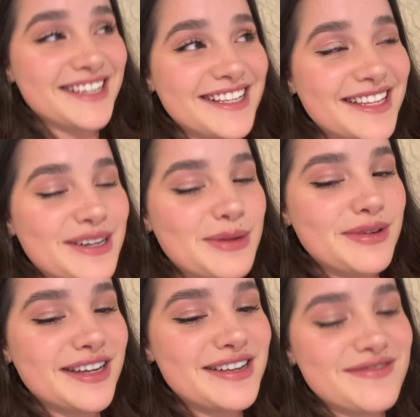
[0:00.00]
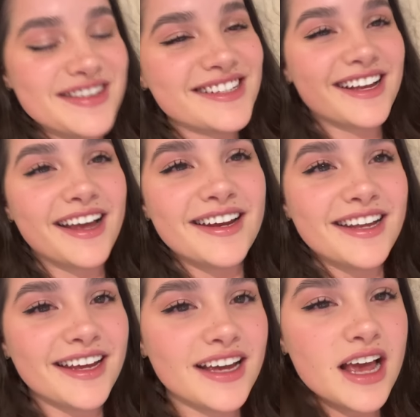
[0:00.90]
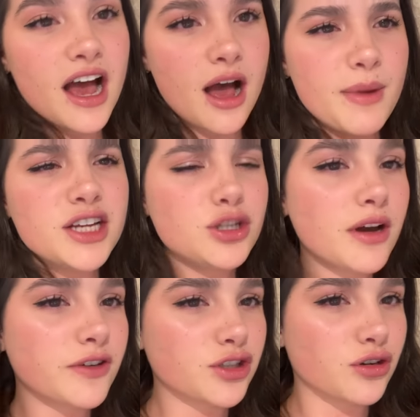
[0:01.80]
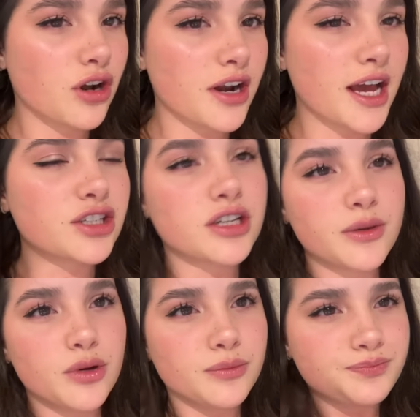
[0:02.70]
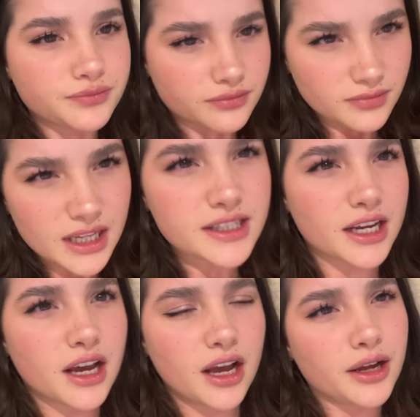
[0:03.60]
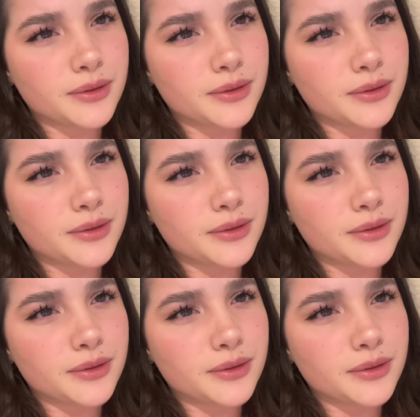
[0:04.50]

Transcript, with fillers: a little bit of anxiety. Um, I do have a shirt on actually. Well, it's like uh,